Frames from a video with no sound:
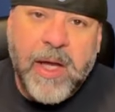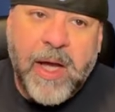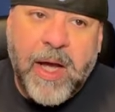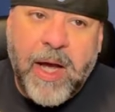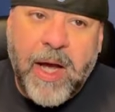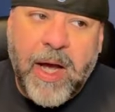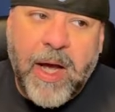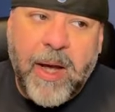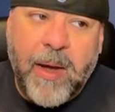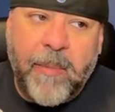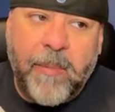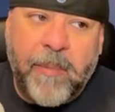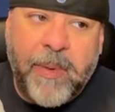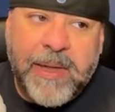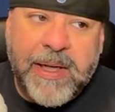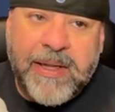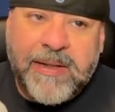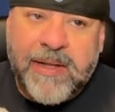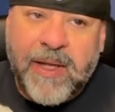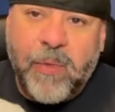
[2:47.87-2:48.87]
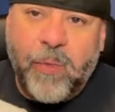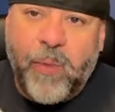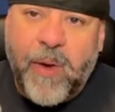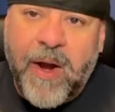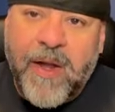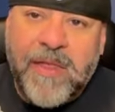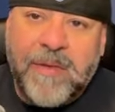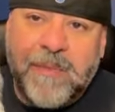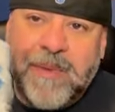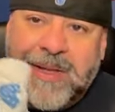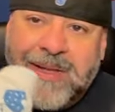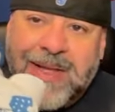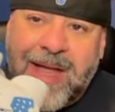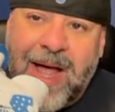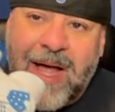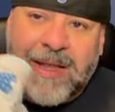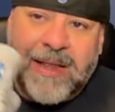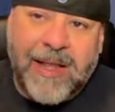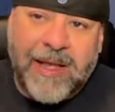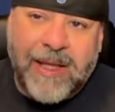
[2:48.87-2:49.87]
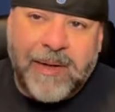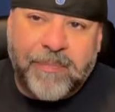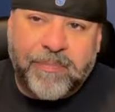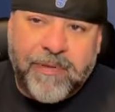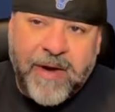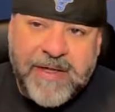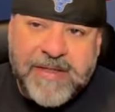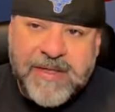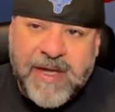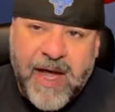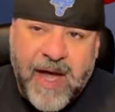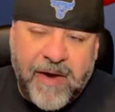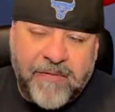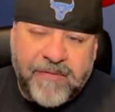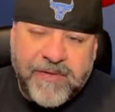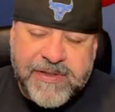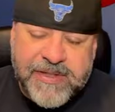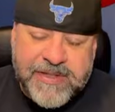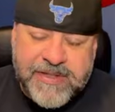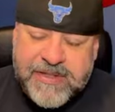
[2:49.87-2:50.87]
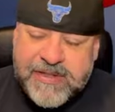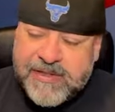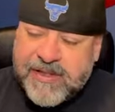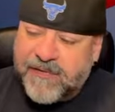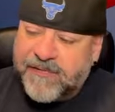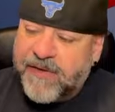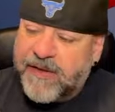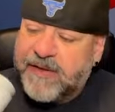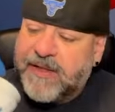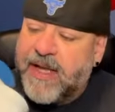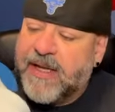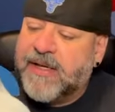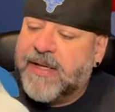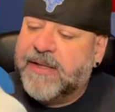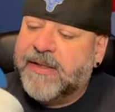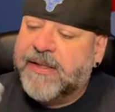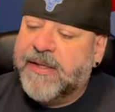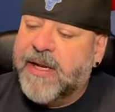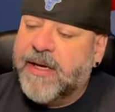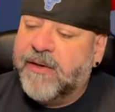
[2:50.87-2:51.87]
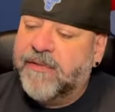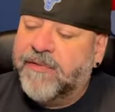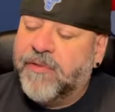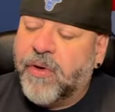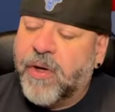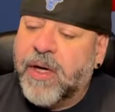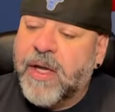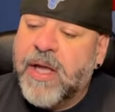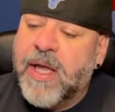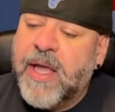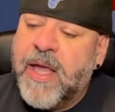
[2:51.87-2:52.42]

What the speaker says: but he did wear them a lot, like at press conferences and stuff like that in 1984.